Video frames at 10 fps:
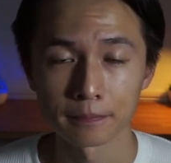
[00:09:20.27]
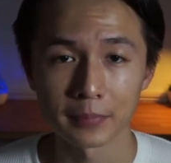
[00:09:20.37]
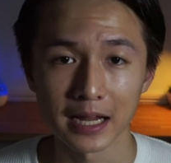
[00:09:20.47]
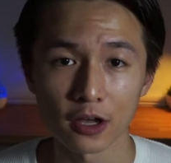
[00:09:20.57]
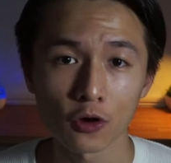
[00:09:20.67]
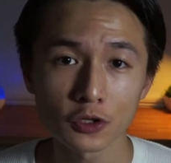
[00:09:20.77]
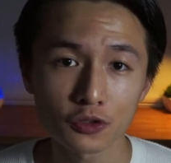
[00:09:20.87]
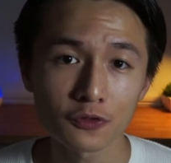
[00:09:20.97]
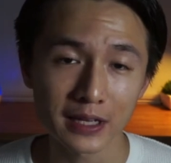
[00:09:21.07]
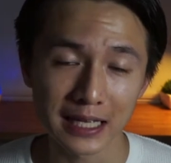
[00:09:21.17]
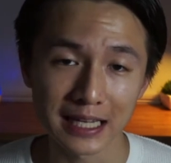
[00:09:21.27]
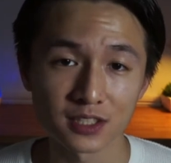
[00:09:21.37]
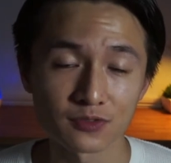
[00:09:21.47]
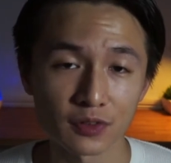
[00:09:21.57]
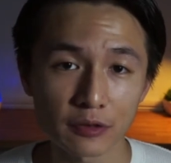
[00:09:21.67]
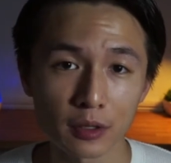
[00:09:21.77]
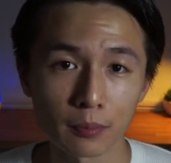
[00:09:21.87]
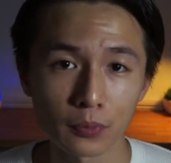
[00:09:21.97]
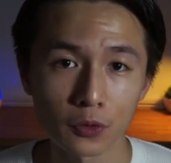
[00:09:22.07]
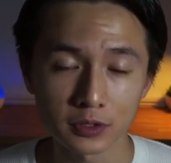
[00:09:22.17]
But I also think it is very
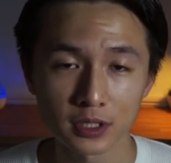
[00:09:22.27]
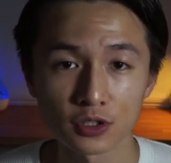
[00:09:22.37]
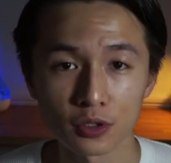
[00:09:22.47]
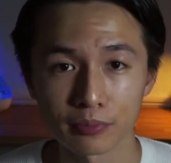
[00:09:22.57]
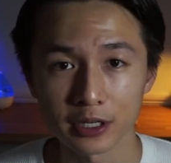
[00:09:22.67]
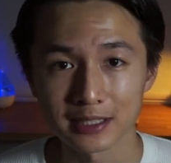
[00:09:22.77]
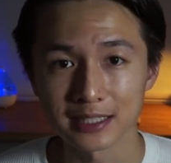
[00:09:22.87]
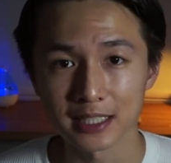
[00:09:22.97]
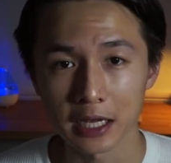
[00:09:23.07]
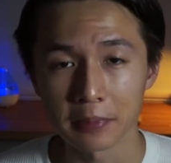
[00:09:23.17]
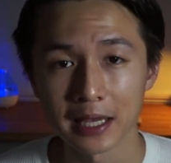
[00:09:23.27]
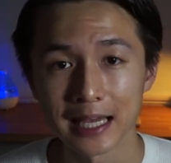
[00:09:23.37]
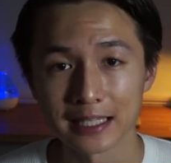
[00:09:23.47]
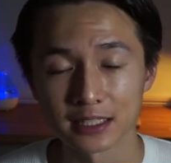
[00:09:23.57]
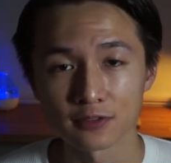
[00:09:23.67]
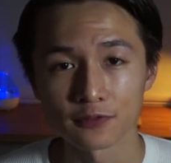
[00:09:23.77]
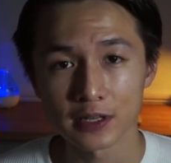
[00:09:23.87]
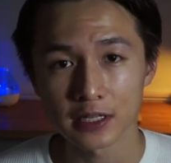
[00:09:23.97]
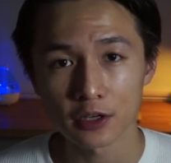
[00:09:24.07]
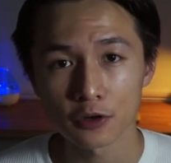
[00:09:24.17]
important to bring this up in this
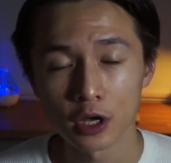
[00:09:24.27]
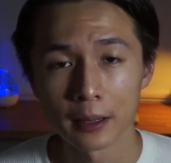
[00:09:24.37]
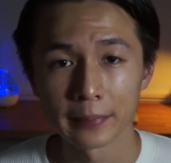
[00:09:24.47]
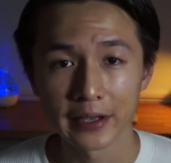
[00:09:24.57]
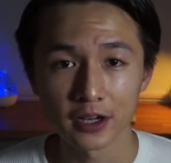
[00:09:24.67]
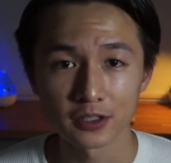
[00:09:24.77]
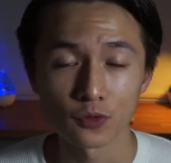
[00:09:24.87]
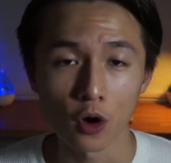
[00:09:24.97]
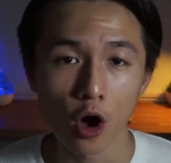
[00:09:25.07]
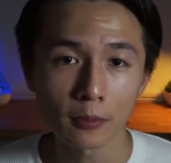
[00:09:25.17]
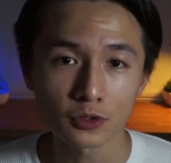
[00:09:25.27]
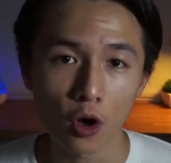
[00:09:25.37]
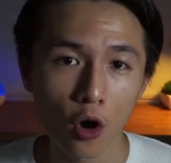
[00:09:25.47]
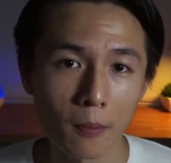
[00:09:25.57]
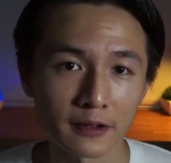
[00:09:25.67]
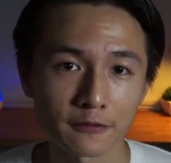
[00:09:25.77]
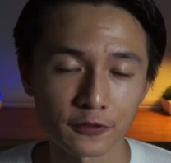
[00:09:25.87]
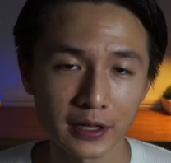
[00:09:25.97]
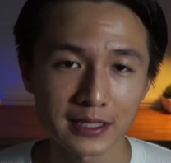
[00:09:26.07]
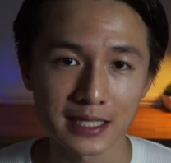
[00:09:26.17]
video because for almost all my
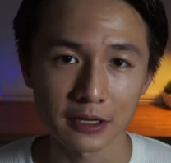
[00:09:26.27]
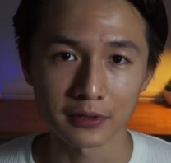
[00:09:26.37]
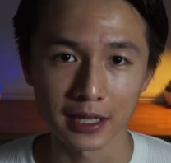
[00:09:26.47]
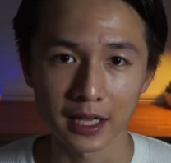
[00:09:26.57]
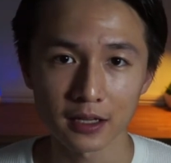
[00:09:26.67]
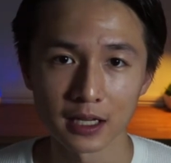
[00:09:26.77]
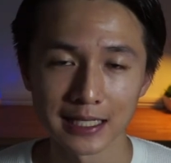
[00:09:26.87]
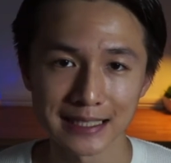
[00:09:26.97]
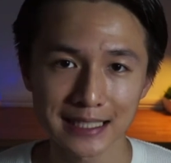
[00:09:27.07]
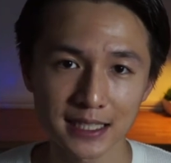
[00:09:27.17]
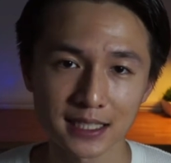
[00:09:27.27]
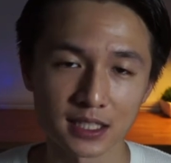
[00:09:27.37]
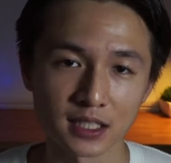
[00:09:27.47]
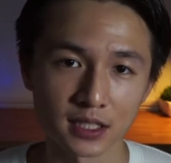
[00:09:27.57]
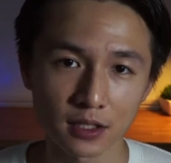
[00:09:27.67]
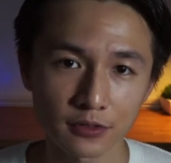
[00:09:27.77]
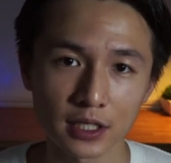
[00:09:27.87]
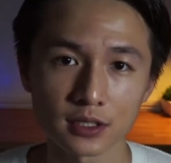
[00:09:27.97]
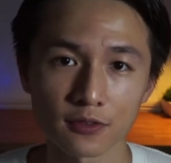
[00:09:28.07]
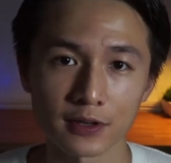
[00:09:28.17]
friends out there, this is a
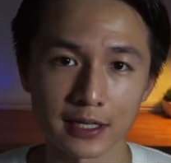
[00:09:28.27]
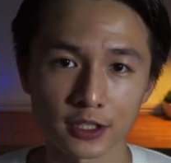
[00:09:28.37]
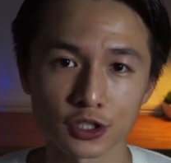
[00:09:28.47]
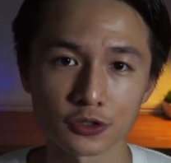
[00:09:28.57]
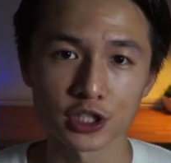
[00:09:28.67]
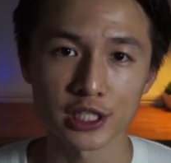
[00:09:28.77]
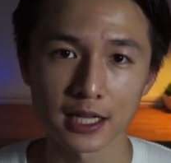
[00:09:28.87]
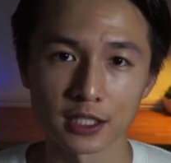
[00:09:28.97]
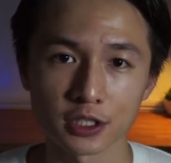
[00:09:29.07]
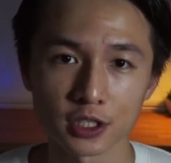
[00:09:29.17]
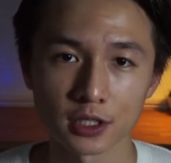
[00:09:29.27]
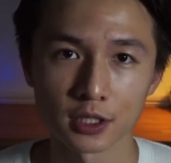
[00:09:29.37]
serious financial challenge.